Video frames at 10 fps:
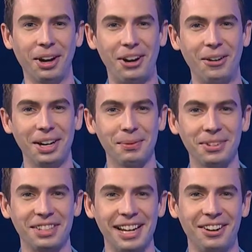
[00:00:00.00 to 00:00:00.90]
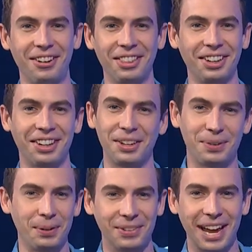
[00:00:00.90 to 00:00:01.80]
We're going to present all the
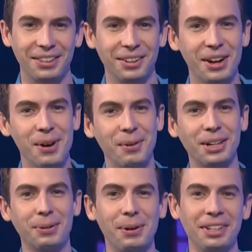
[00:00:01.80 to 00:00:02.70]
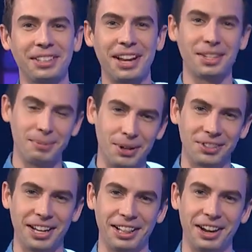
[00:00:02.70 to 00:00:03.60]
goodies we've gathered, which we will discuss and
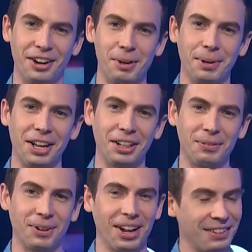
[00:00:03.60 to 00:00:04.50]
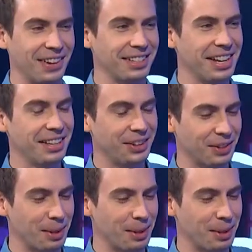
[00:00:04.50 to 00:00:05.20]
most likely argue, but luckily for all of us, there is